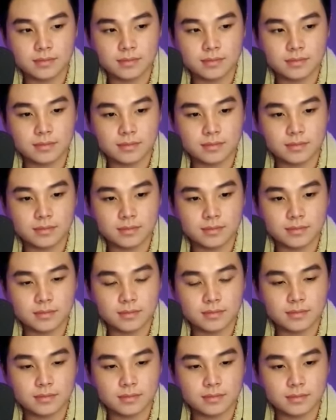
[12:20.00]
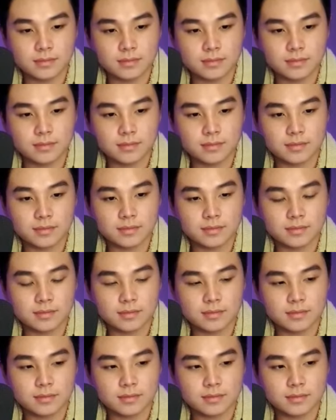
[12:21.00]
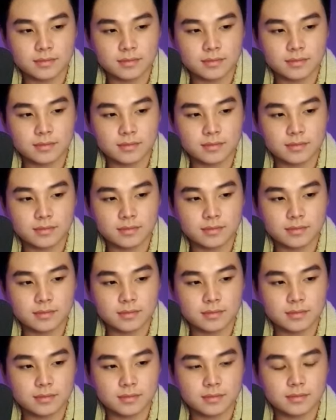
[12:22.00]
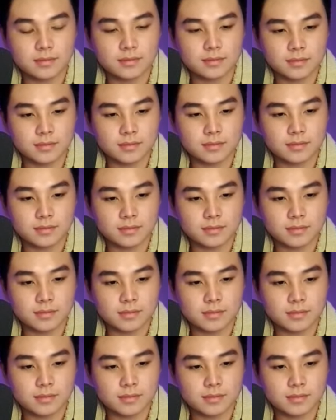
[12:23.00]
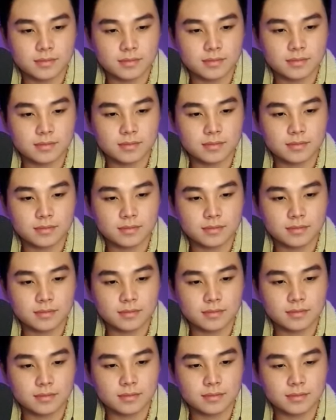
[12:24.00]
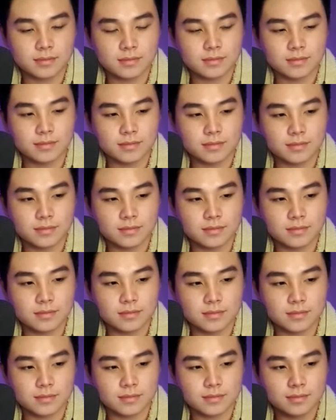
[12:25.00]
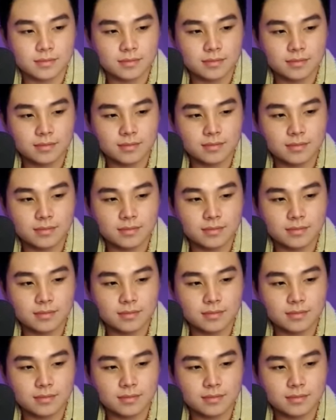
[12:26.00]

No words are spoken by the person on screen.